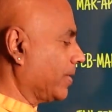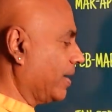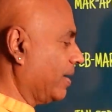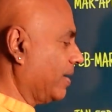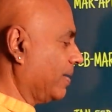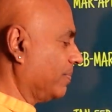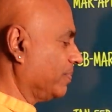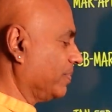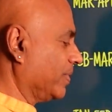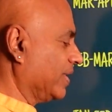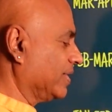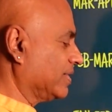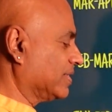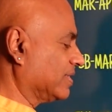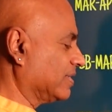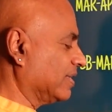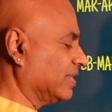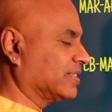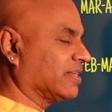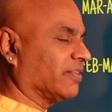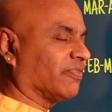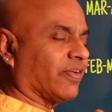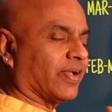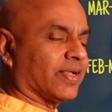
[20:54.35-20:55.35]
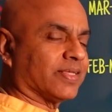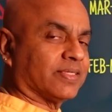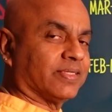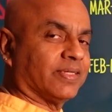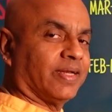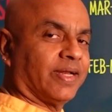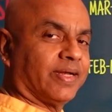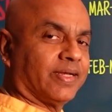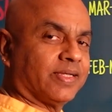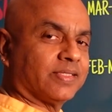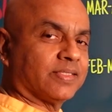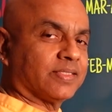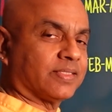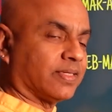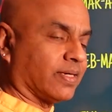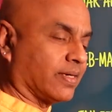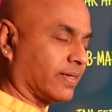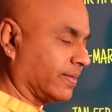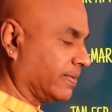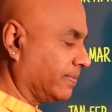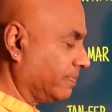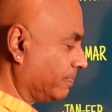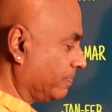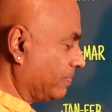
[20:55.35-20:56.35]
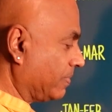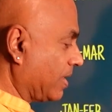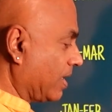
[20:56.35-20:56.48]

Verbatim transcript: Um, it's, it's a fascinating study.